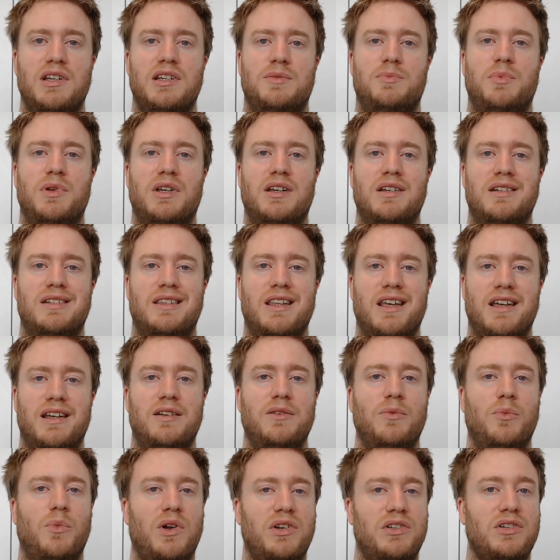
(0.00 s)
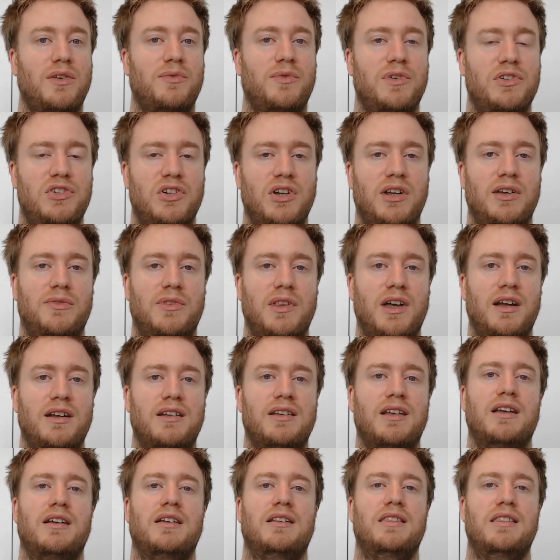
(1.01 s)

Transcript: is because then, once I've achieved that,